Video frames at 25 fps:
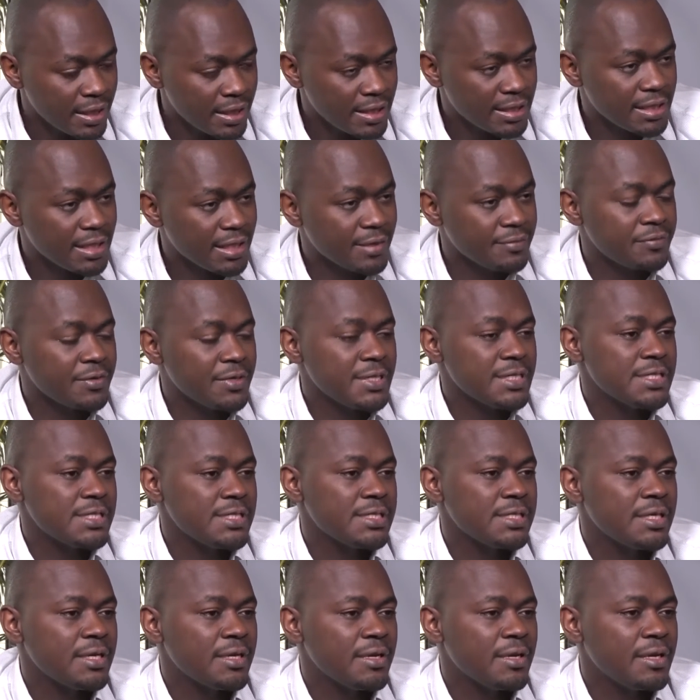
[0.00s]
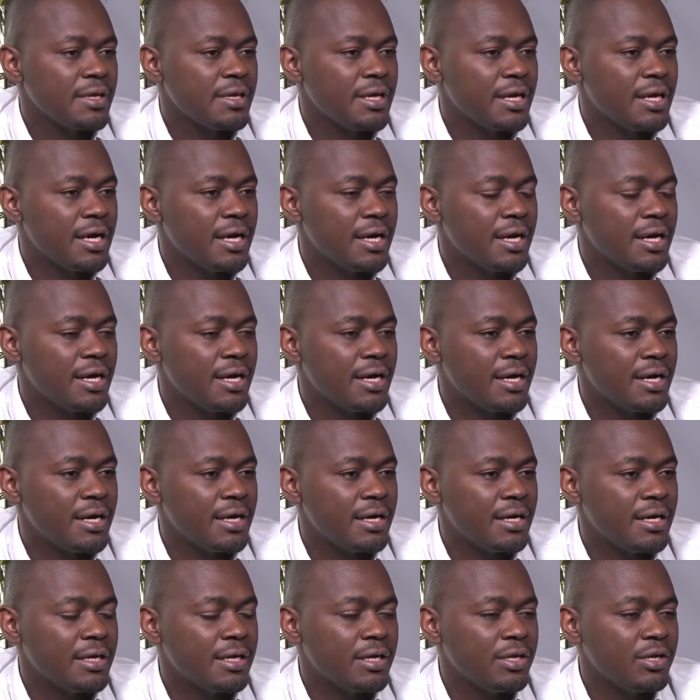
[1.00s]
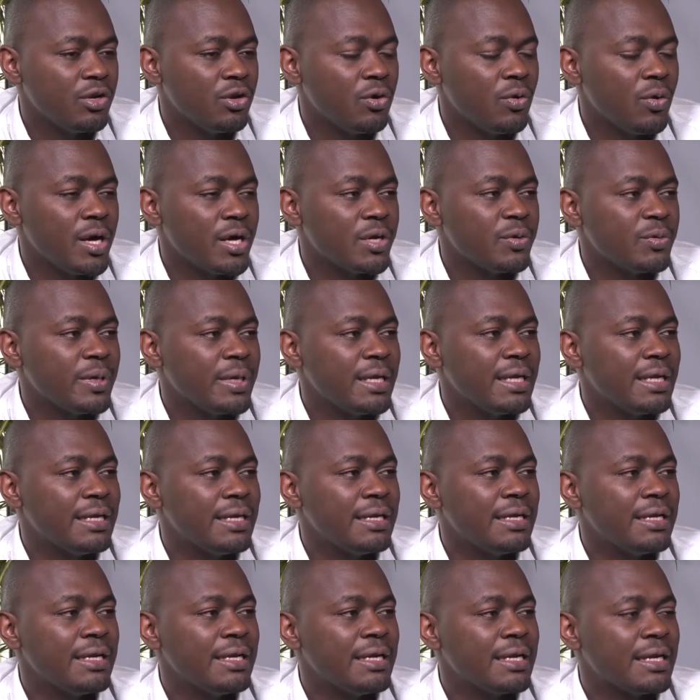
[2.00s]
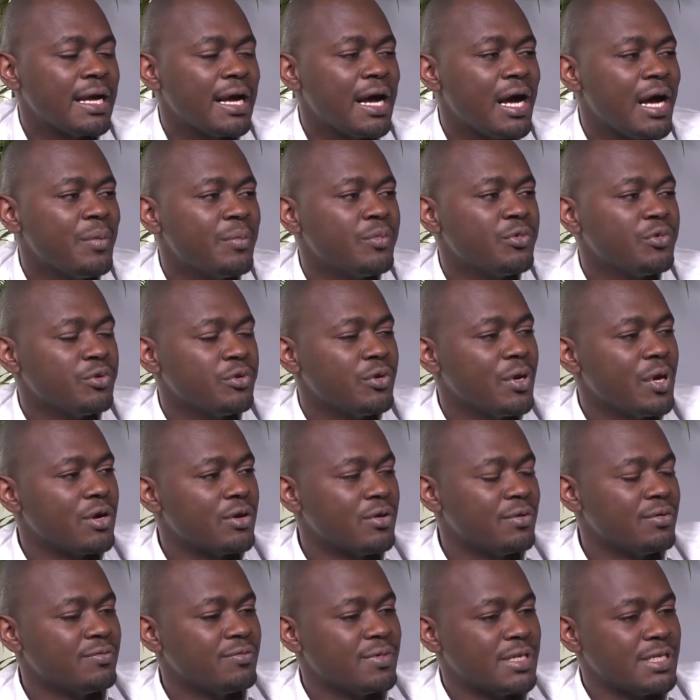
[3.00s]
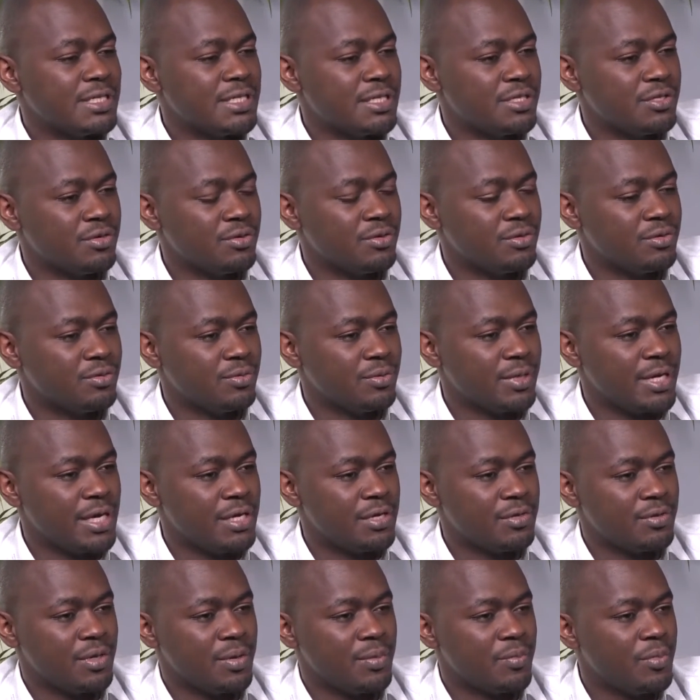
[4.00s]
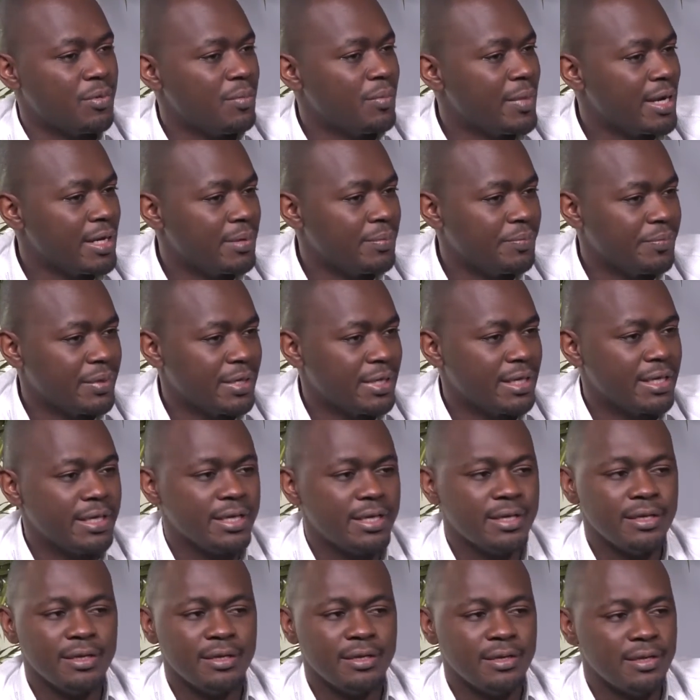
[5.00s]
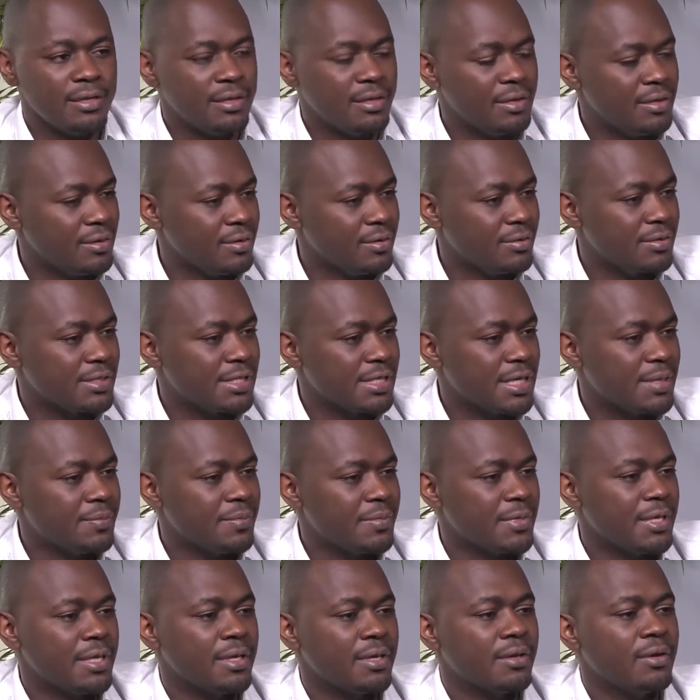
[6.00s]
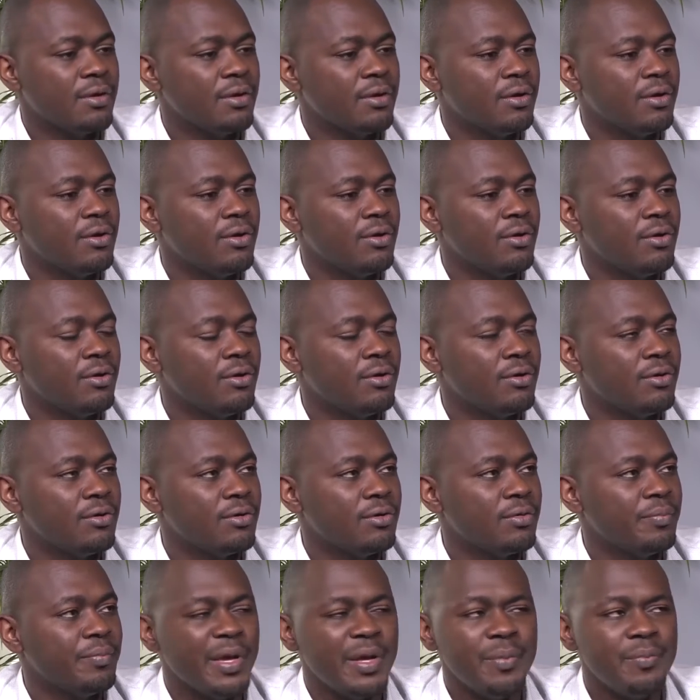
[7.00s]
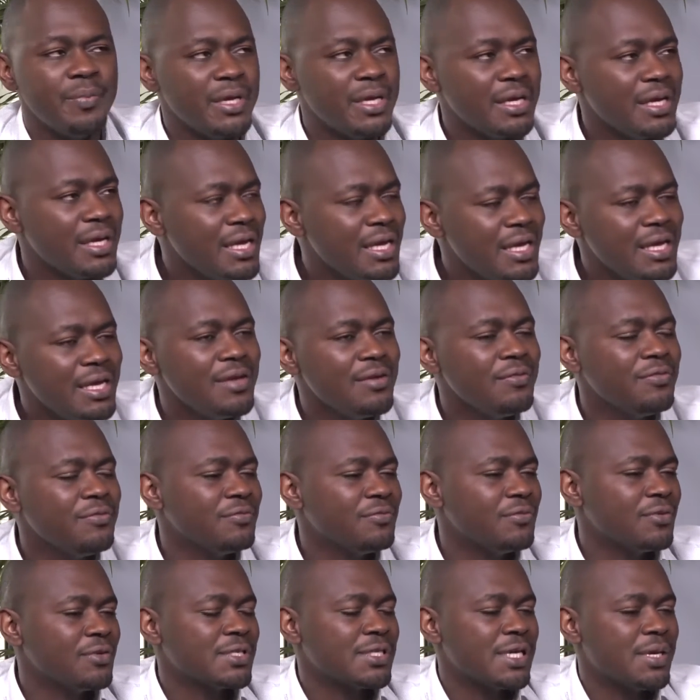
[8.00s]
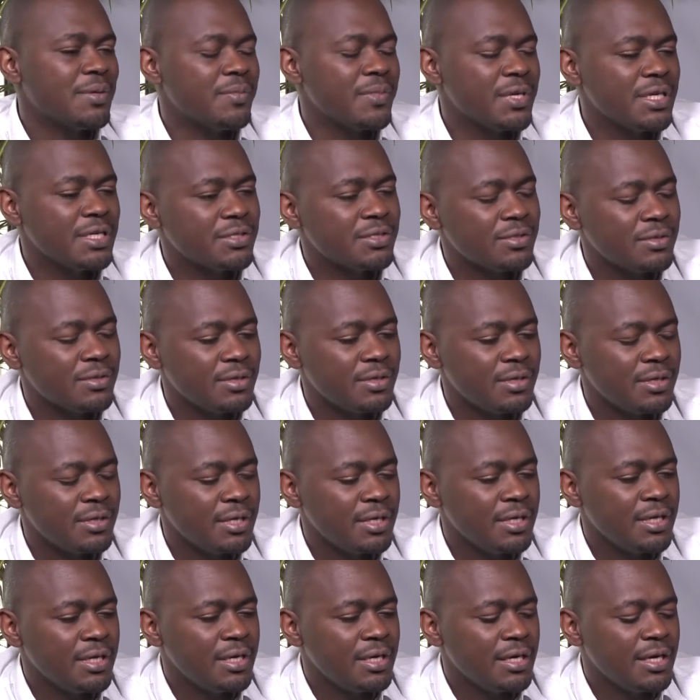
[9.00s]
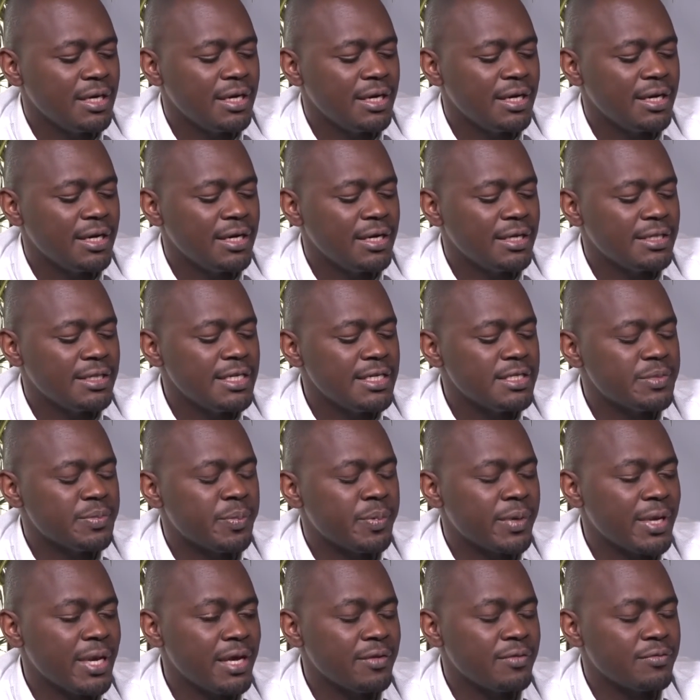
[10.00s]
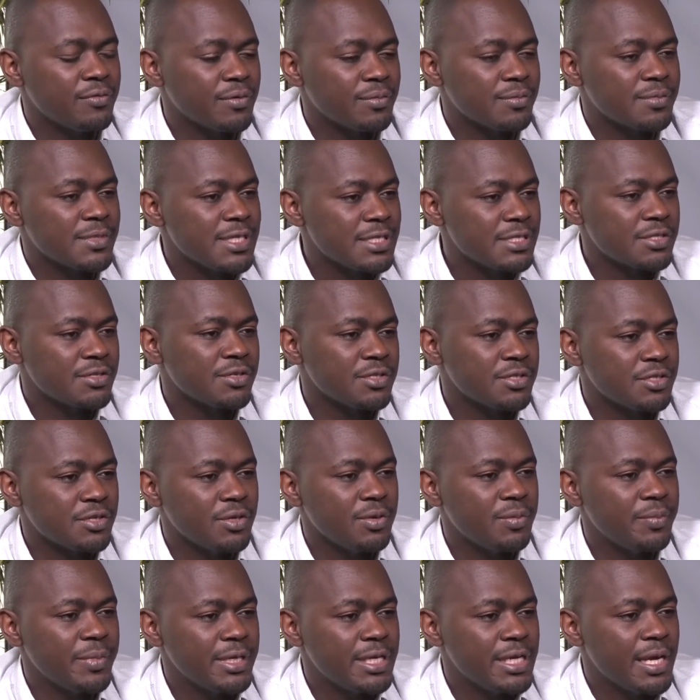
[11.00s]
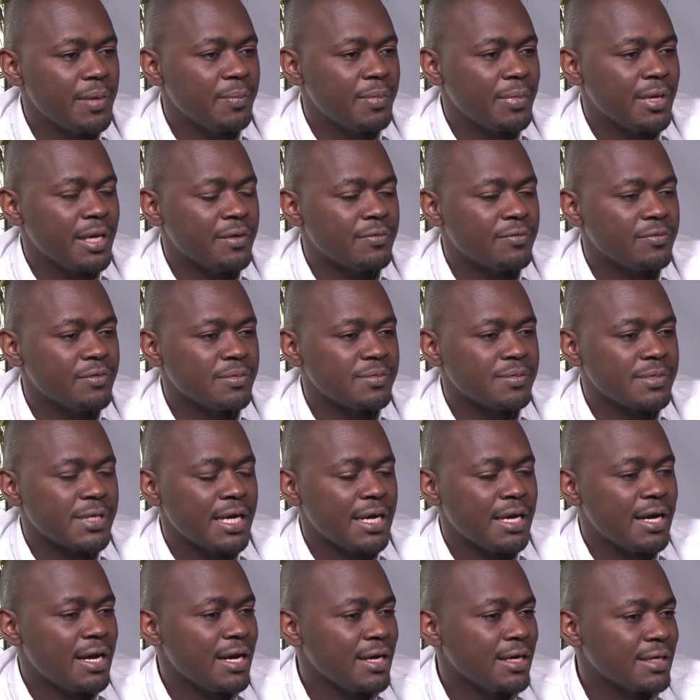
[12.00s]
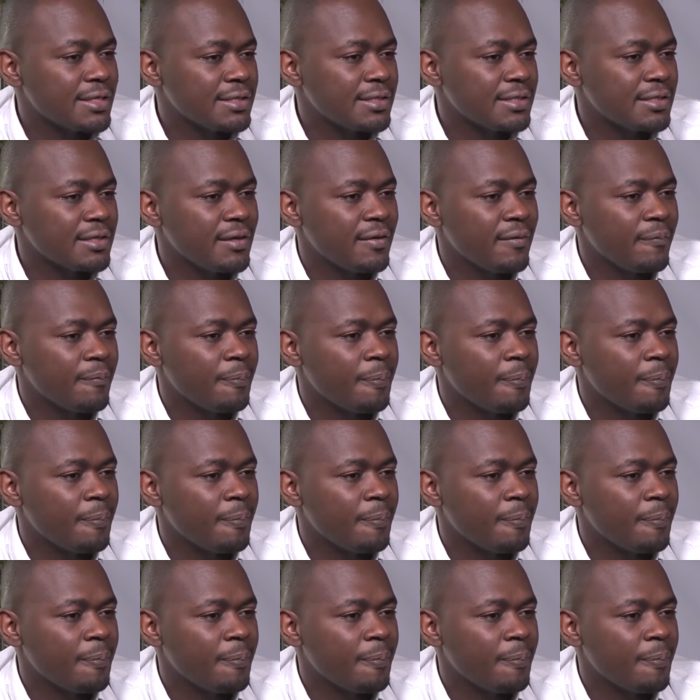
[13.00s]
interface. Uh, no one will come to your conversation to get your mobile PIN or something. Or maybe if for some reason uh, this platform, these social media platforms are hacked,